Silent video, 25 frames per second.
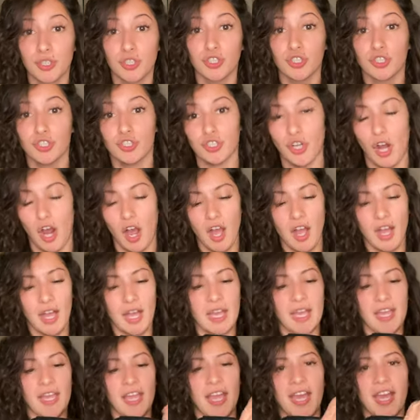strong.
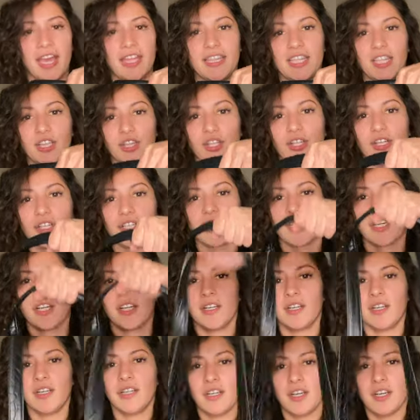And then look,
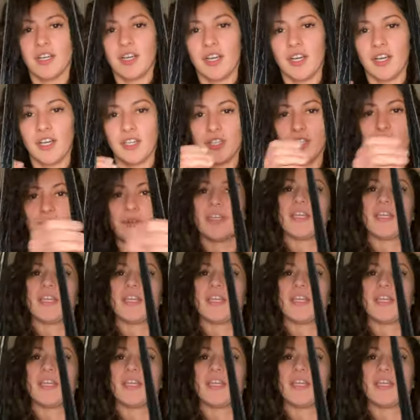you